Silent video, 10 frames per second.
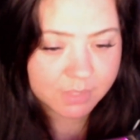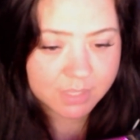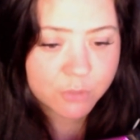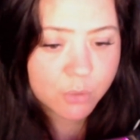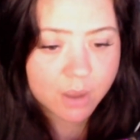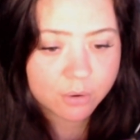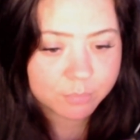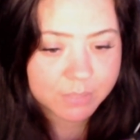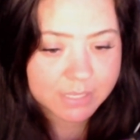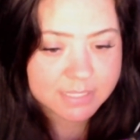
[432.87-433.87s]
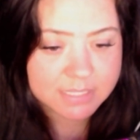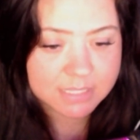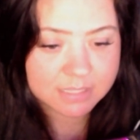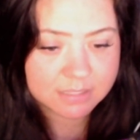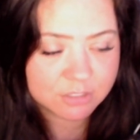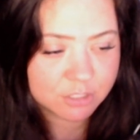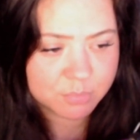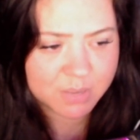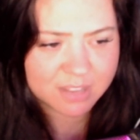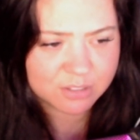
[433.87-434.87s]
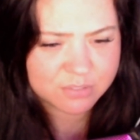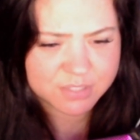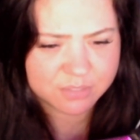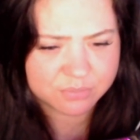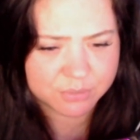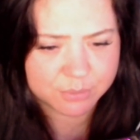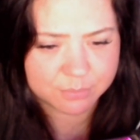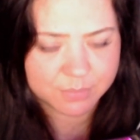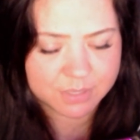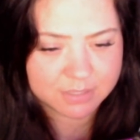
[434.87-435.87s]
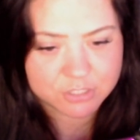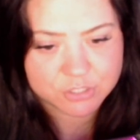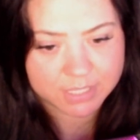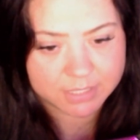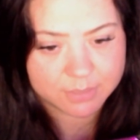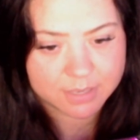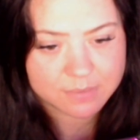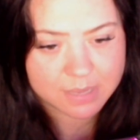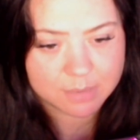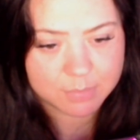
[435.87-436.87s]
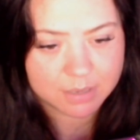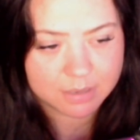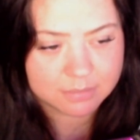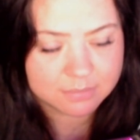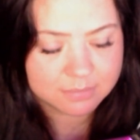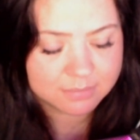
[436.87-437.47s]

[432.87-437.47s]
If you are on PC, you can buy a lot of stuff from, in Australia we have Kmart,